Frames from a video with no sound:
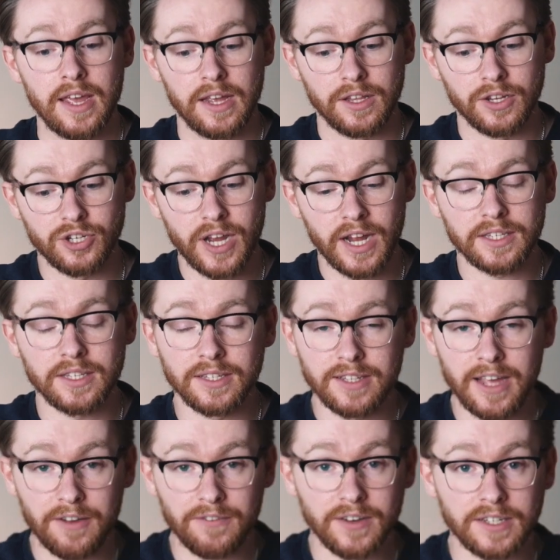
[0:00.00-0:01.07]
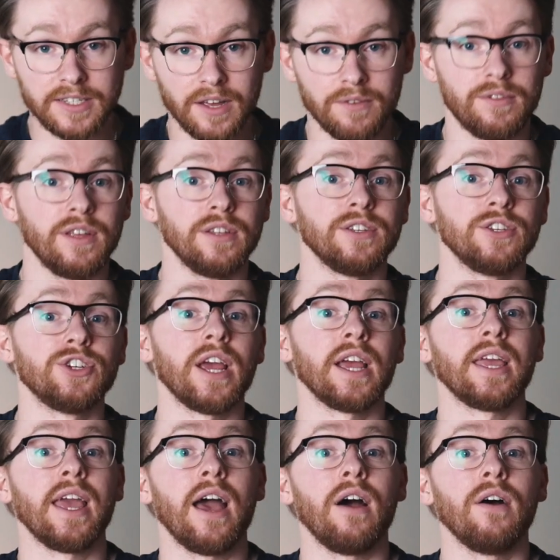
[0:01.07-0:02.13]
the Schecter's definitely something to
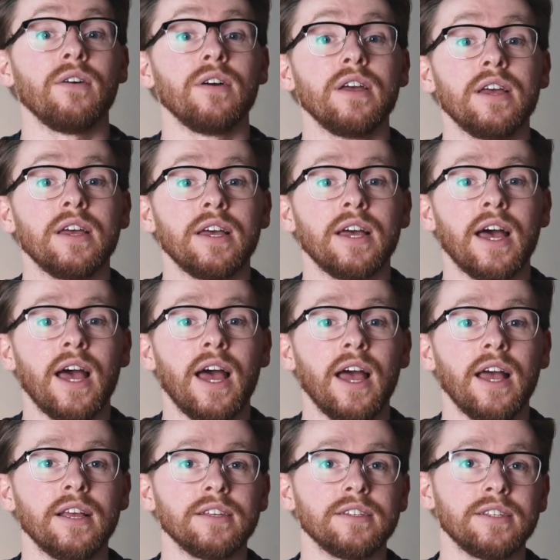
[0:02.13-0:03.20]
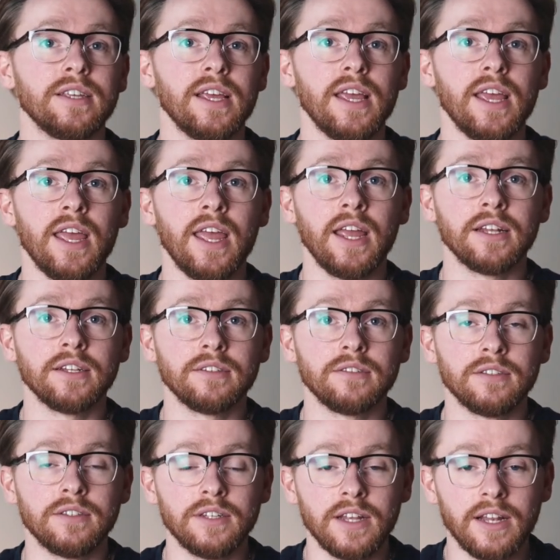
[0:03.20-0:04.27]
check out, as
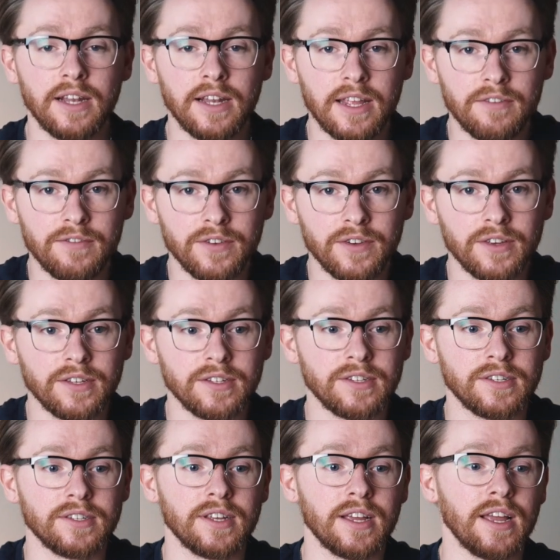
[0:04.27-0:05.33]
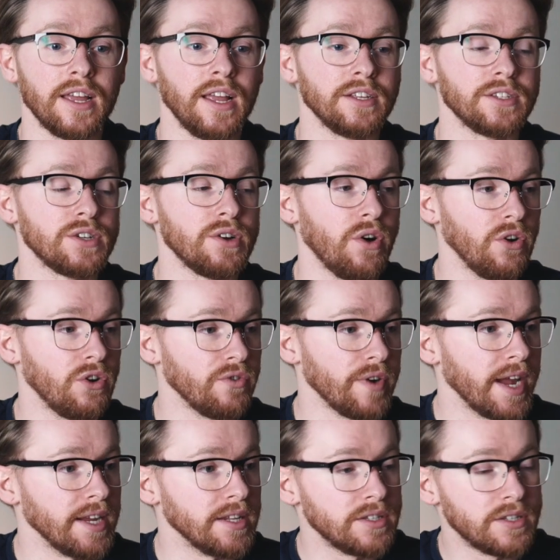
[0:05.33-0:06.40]
it delivers. It's got
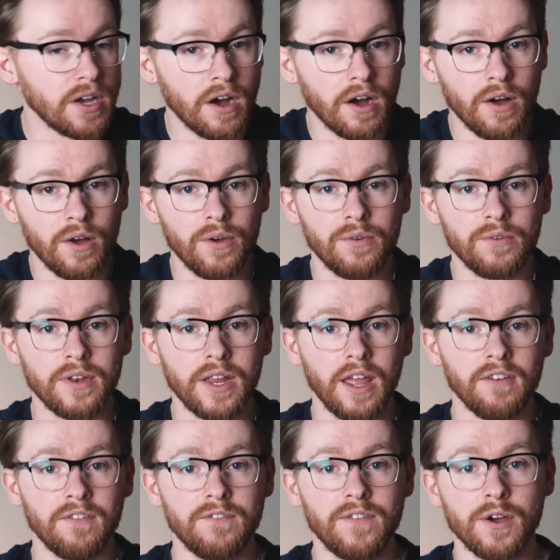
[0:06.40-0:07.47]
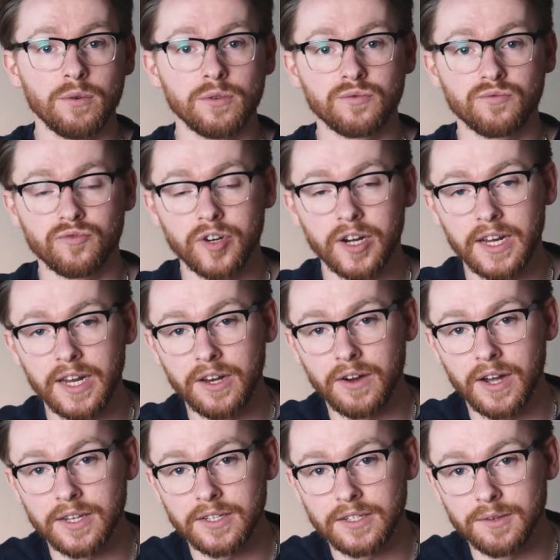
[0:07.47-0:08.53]
great tone, it feels really
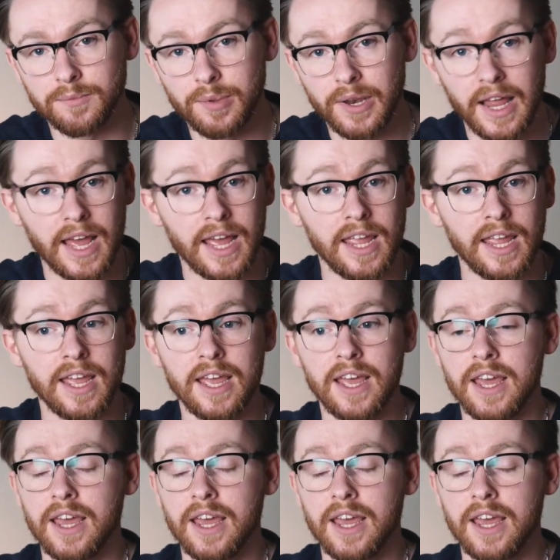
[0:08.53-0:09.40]
nice to play.